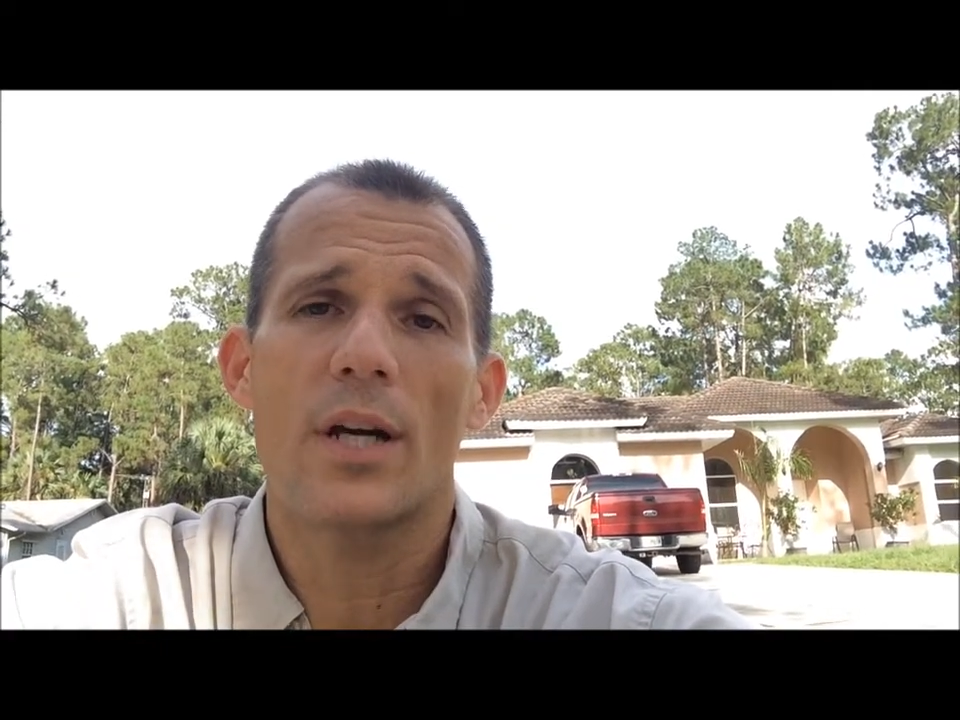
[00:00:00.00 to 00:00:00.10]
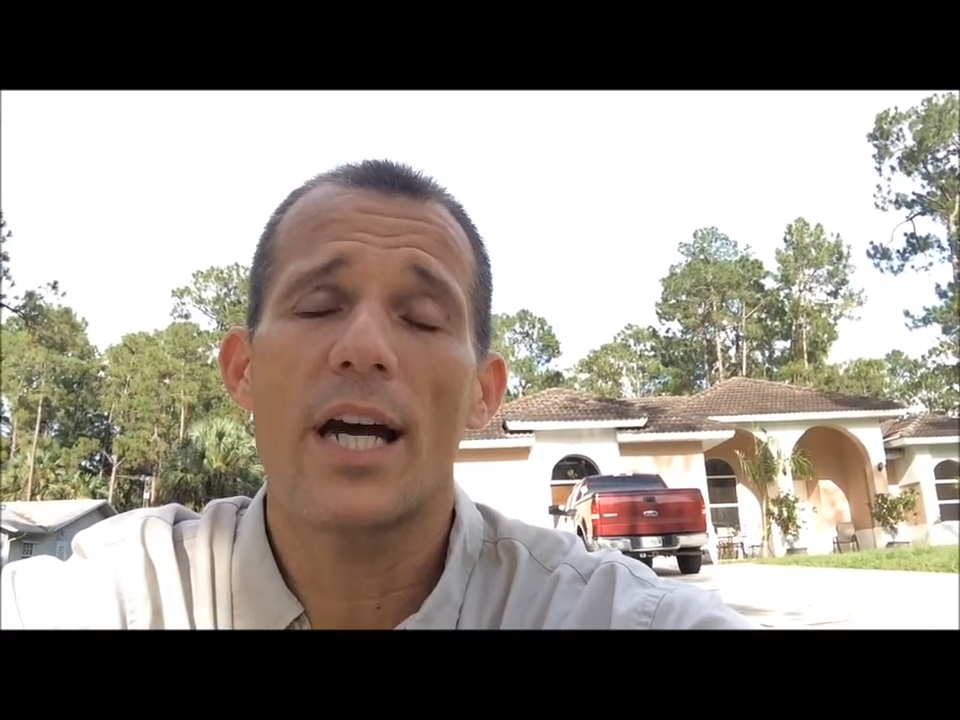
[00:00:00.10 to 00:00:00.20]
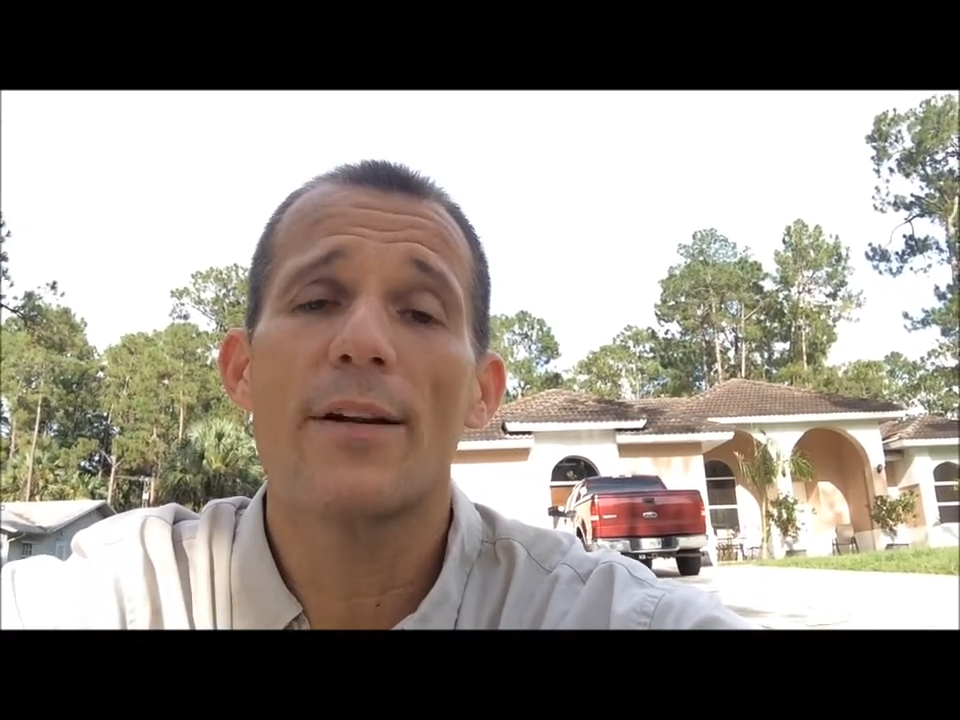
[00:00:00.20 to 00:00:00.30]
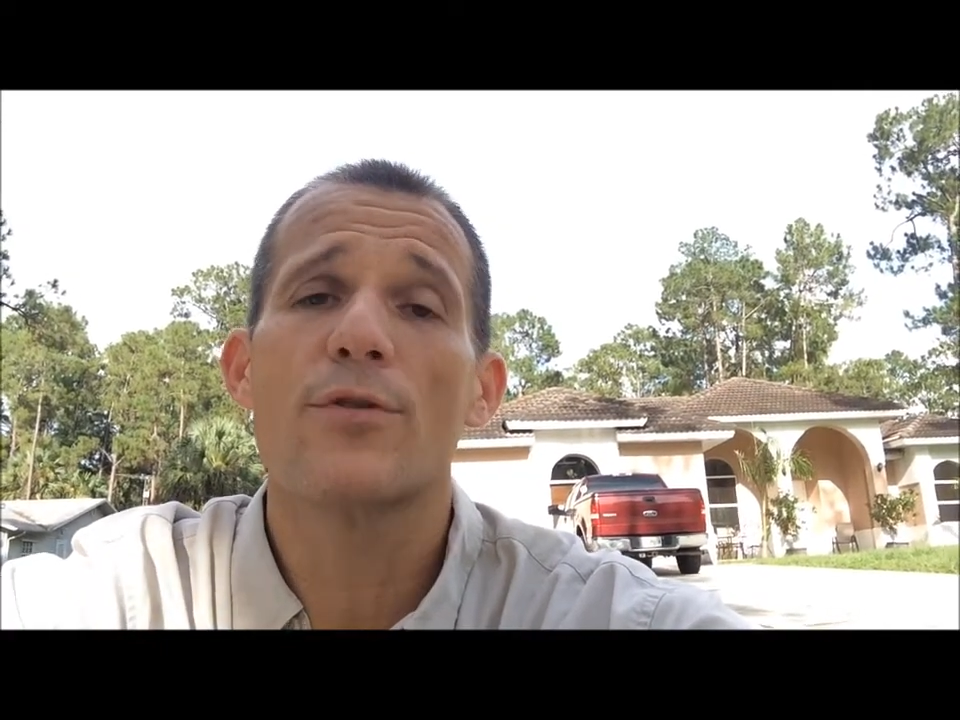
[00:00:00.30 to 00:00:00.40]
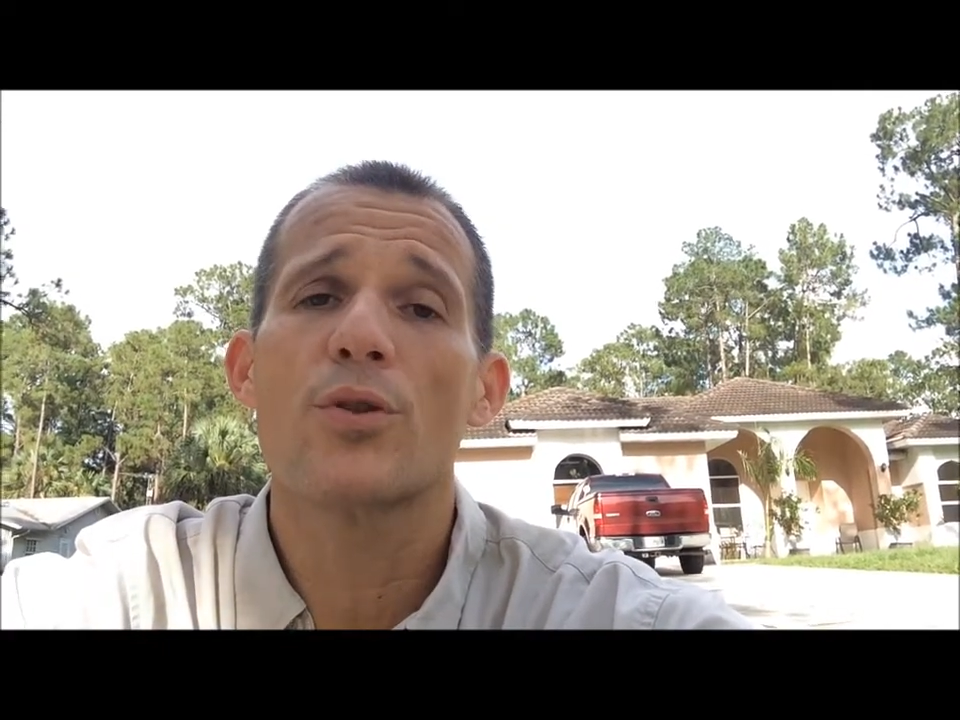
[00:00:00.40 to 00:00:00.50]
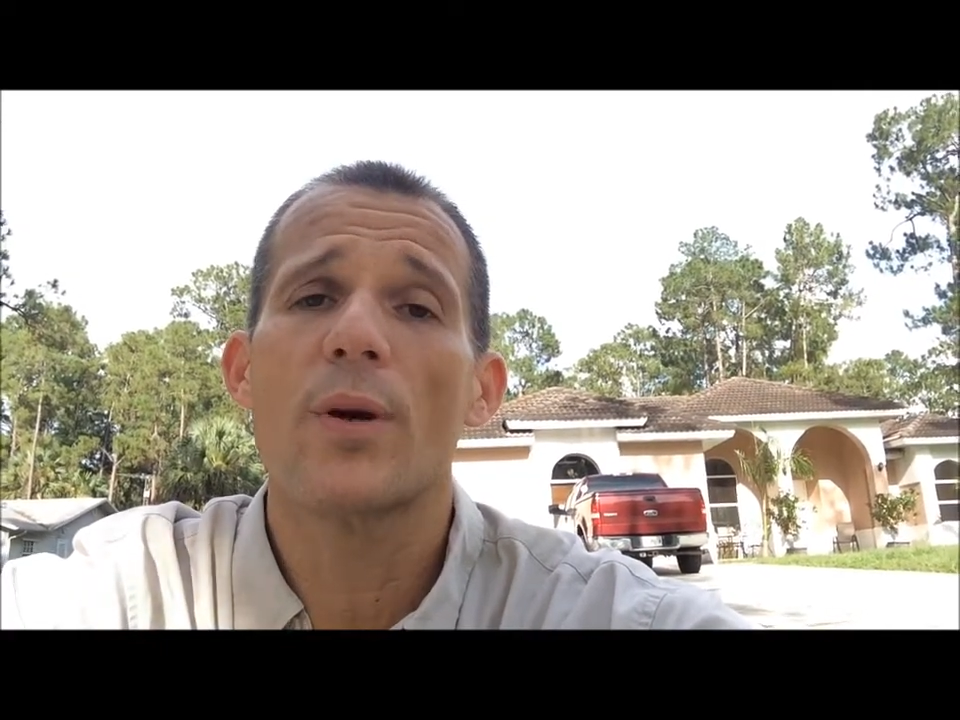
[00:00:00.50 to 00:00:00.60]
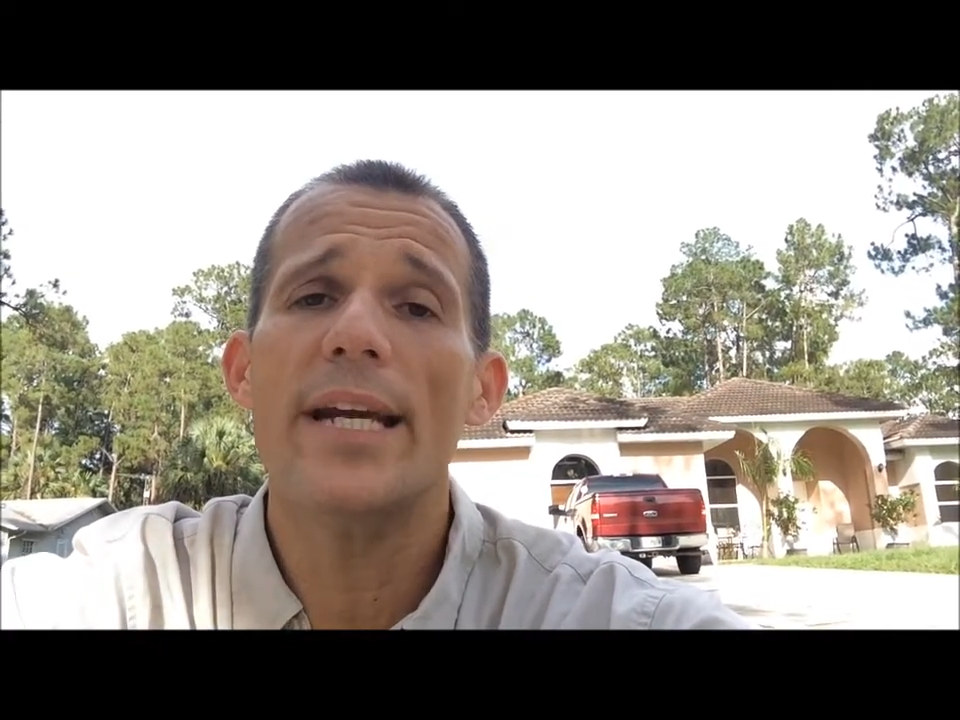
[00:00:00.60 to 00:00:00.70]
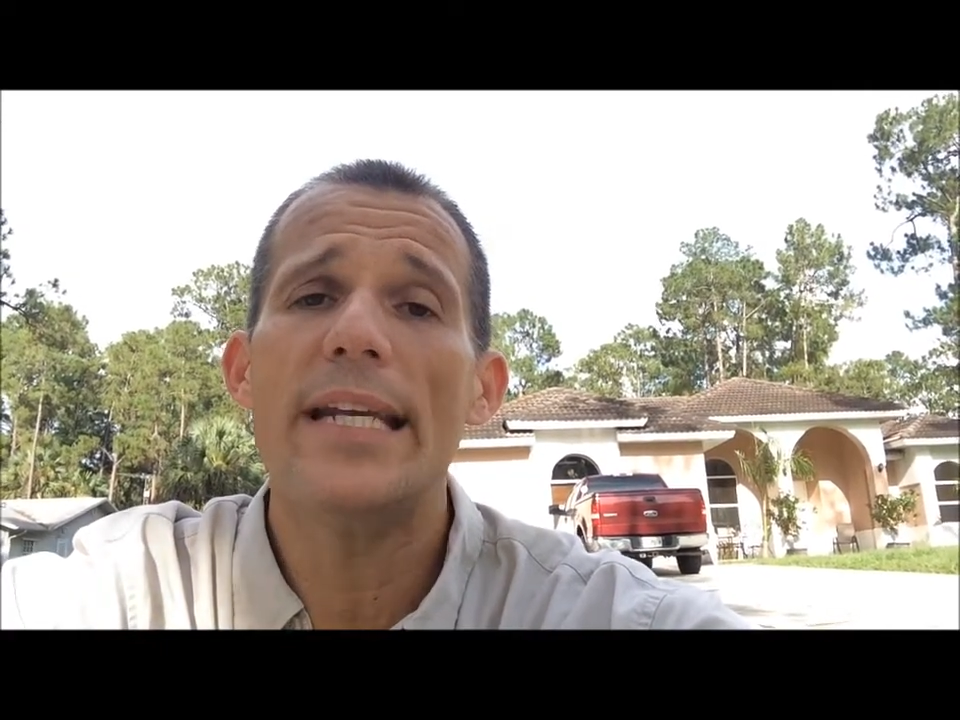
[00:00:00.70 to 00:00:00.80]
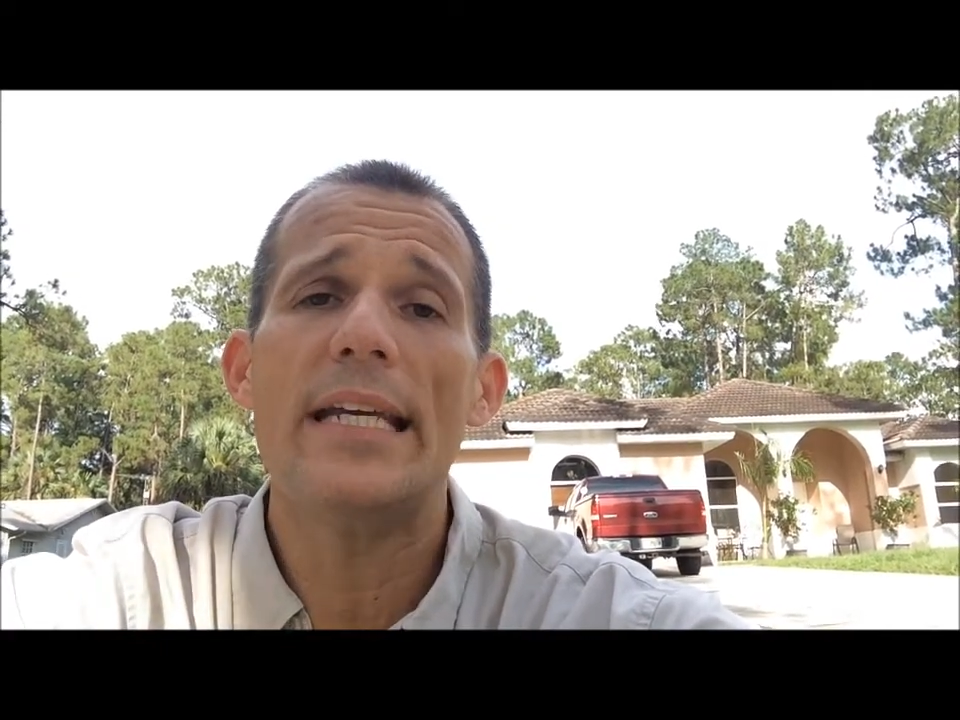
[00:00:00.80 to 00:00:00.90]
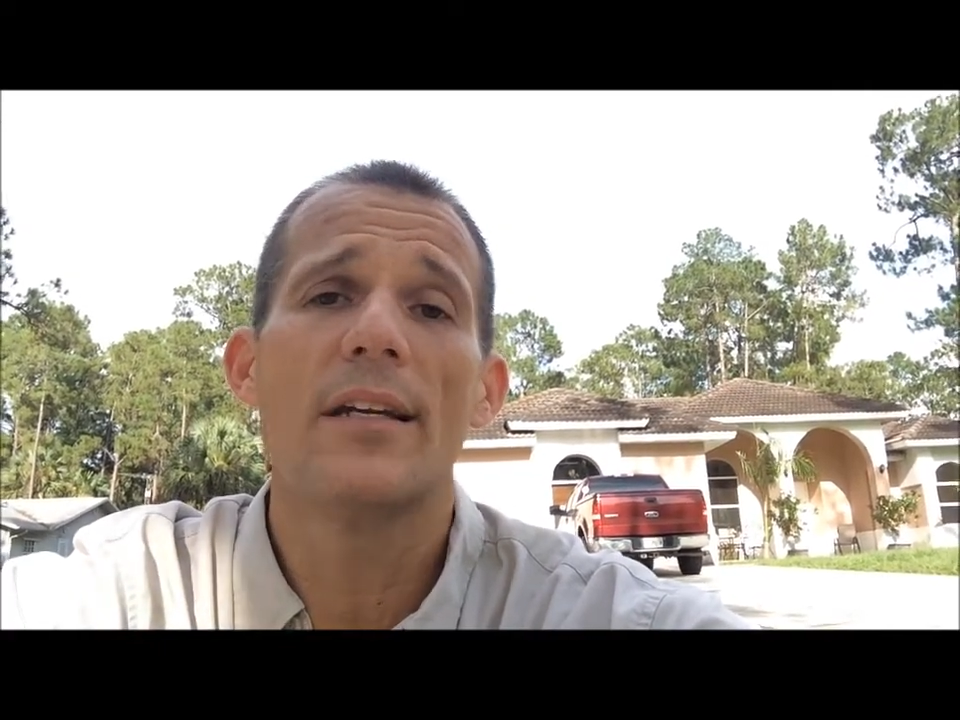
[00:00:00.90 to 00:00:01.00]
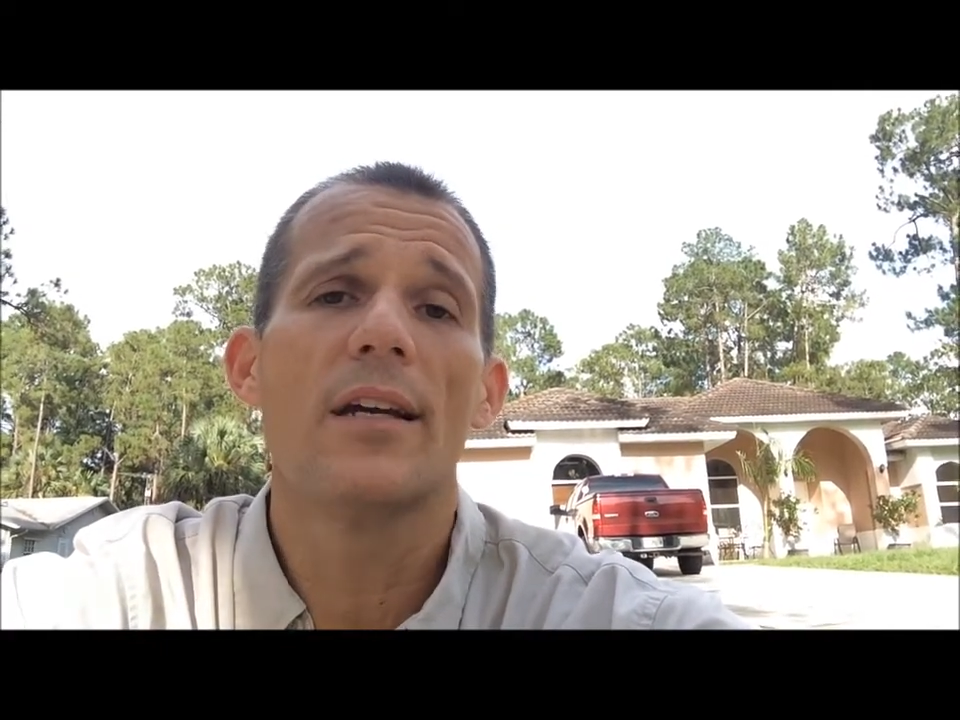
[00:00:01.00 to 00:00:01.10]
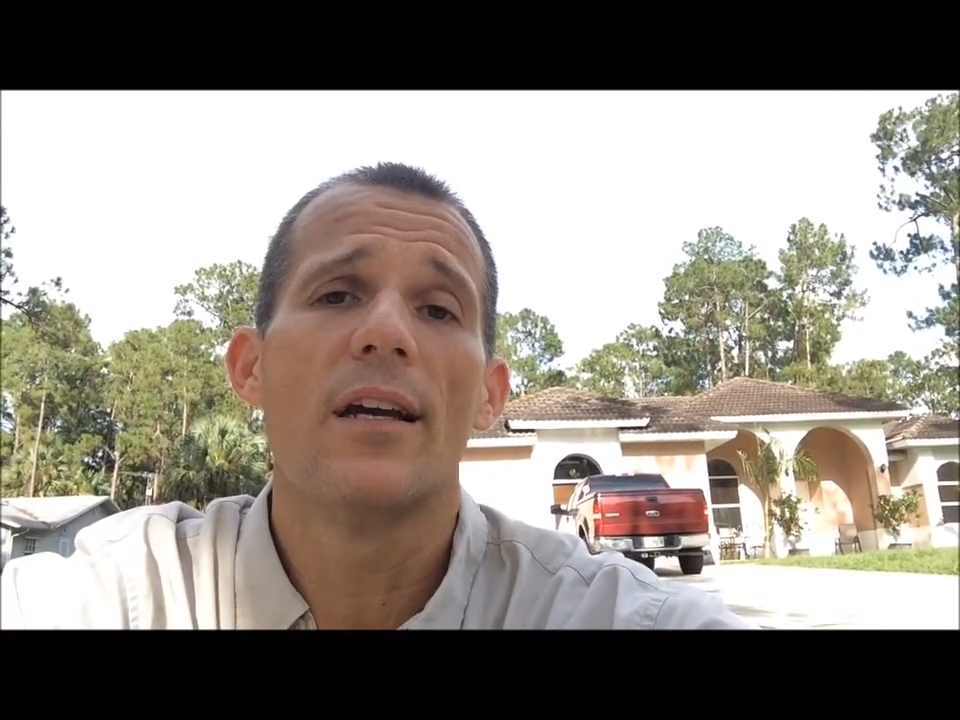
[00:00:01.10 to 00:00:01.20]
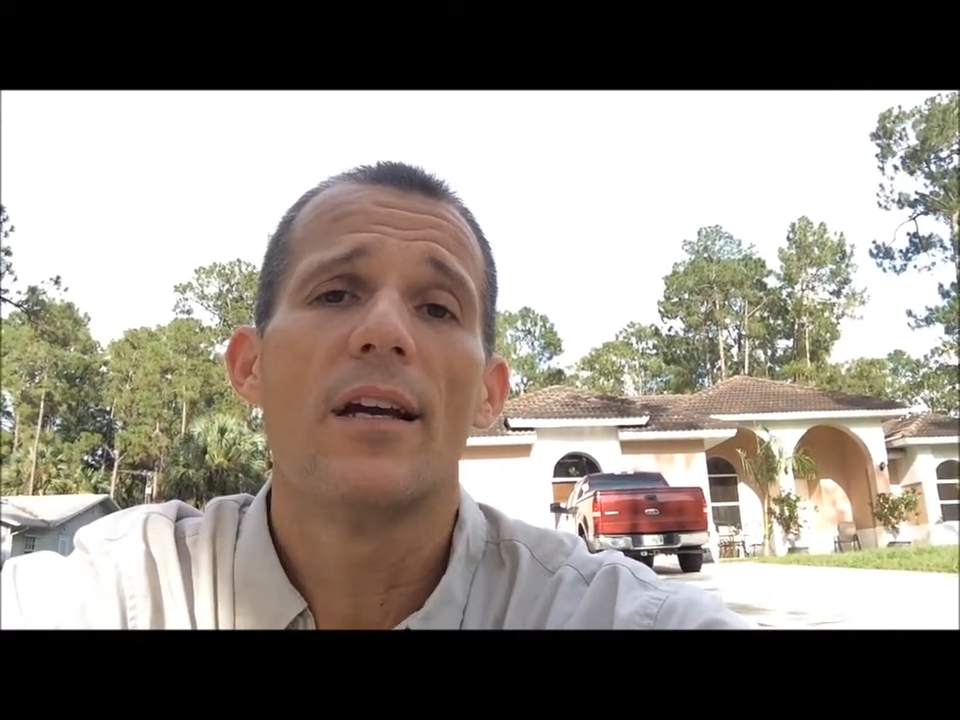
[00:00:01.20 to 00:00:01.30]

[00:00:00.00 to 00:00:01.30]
kind of training